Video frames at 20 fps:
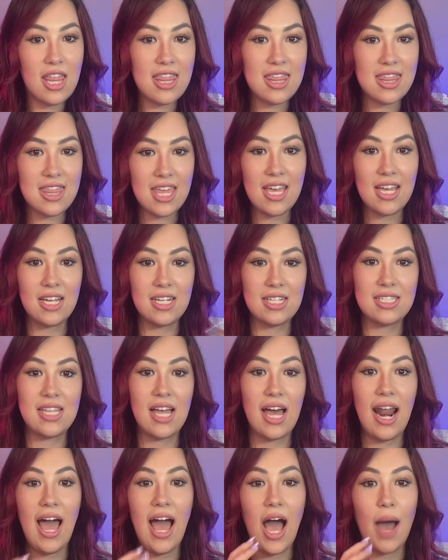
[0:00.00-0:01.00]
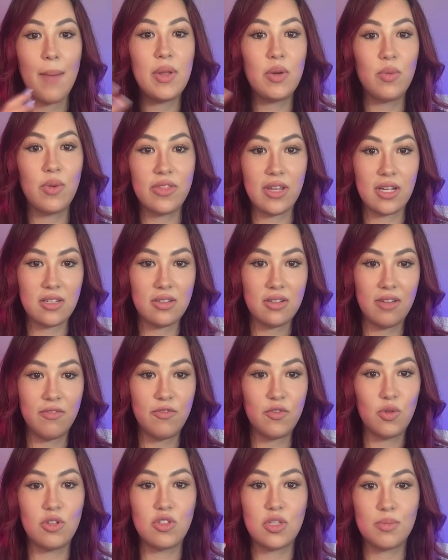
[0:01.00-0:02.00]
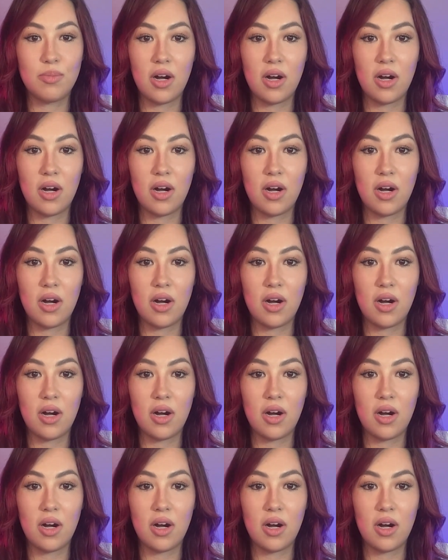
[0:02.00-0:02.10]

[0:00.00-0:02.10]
things that happen with influencer